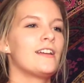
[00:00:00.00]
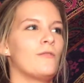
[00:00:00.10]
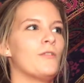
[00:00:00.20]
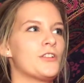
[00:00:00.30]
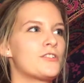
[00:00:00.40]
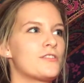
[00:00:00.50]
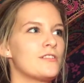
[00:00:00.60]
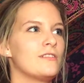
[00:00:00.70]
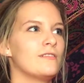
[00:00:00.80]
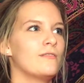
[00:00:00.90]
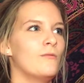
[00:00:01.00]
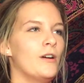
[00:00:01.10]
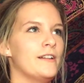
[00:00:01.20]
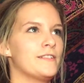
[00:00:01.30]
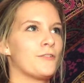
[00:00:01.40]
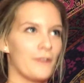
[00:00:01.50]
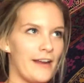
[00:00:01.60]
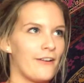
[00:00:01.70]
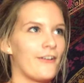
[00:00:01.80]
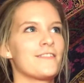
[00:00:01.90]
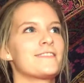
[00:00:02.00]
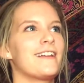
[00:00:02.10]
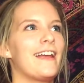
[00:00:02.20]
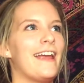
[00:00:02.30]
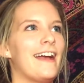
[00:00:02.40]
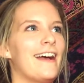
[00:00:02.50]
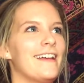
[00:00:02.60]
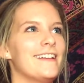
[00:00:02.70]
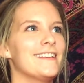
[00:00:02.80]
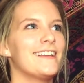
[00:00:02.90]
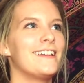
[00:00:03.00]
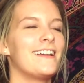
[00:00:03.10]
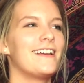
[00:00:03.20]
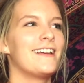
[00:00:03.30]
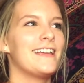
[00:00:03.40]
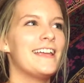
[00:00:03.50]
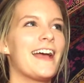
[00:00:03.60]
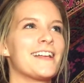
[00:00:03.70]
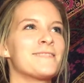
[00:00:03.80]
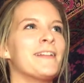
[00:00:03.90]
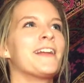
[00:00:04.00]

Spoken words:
which was graders, and he asked me